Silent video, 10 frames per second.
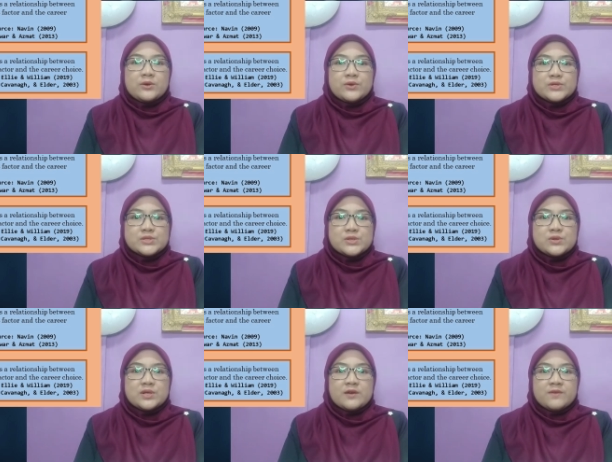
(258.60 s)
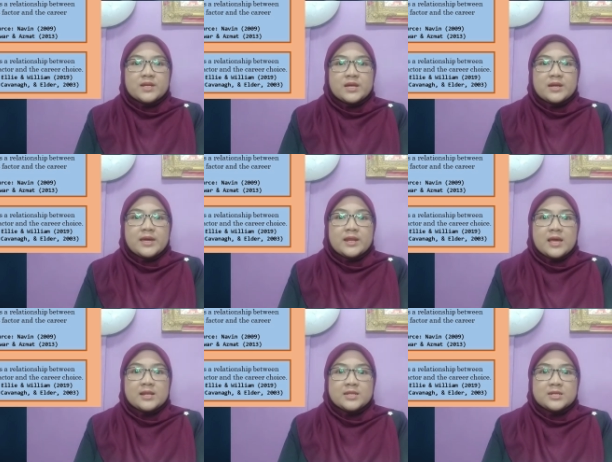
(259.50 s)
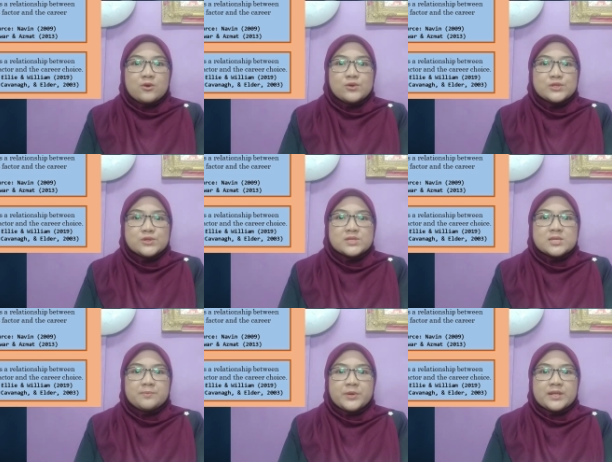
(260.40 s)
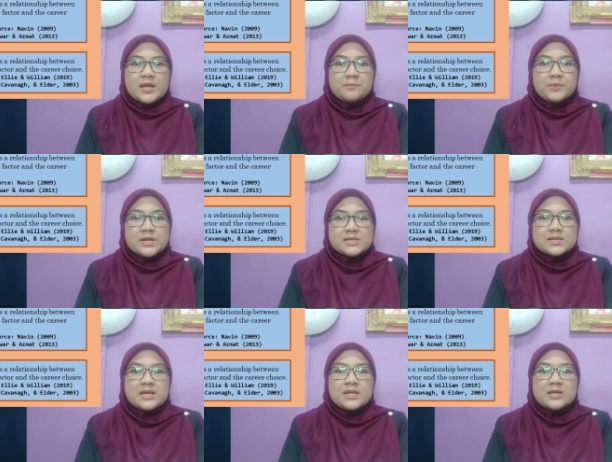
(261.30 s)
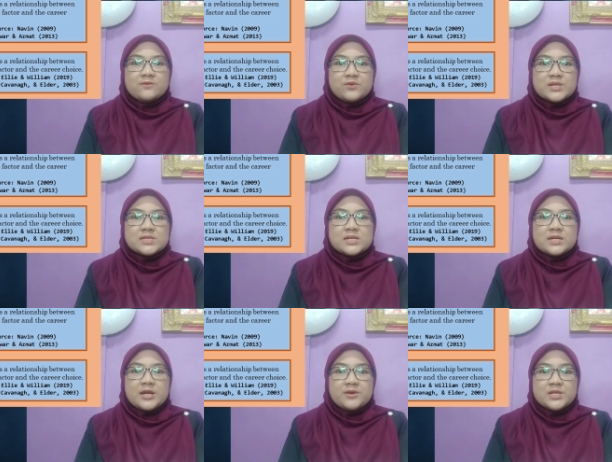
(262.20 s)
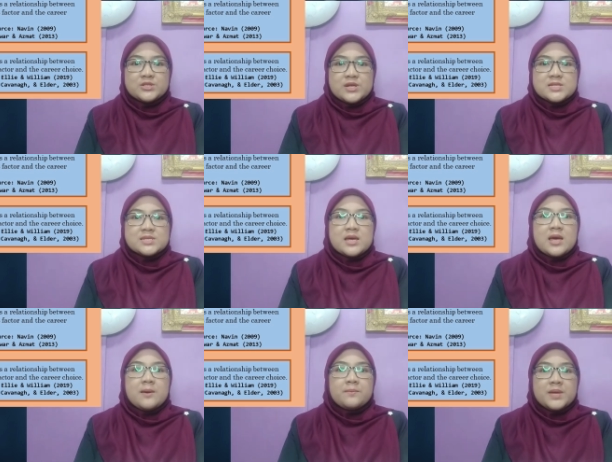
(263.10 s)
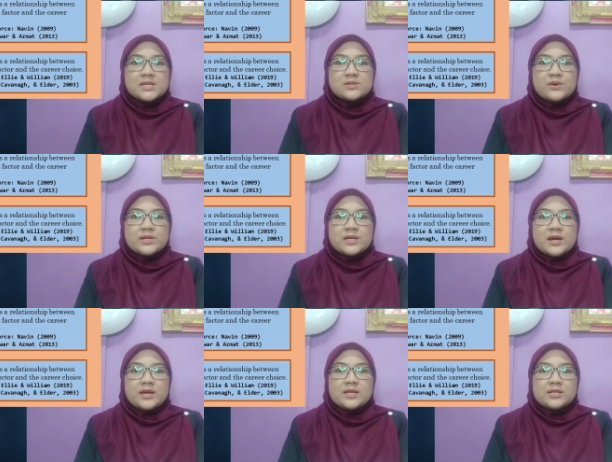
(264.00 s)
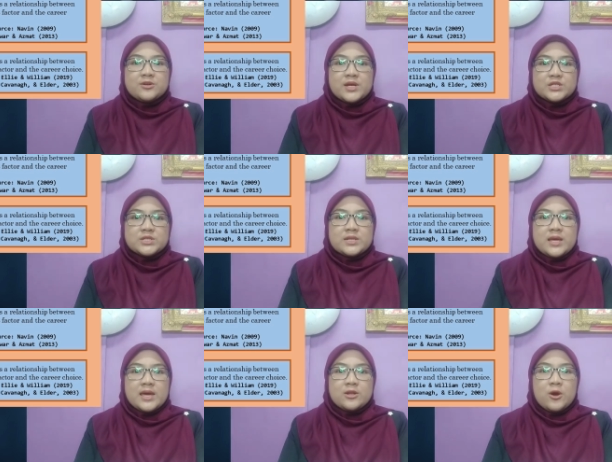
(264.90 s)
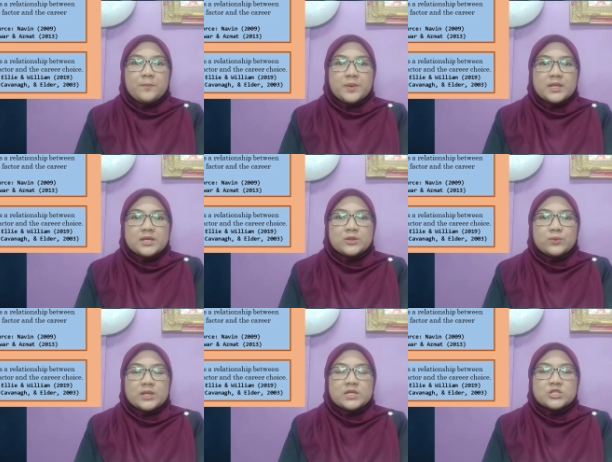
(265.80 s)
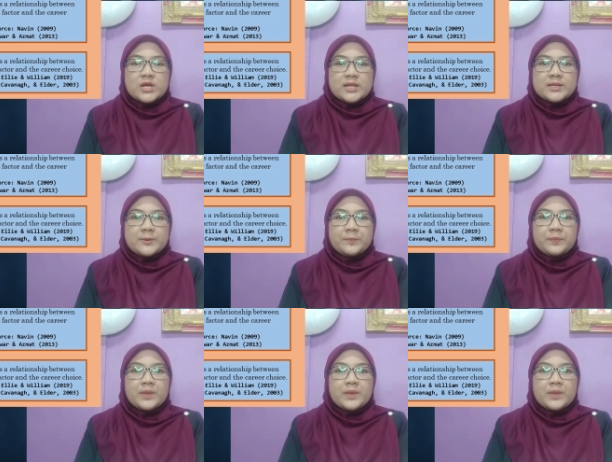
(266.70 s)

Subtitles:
Krosno, Kavanagh, and Elder also support that peers can influence the career choice based on their interaction and opinion toward each other.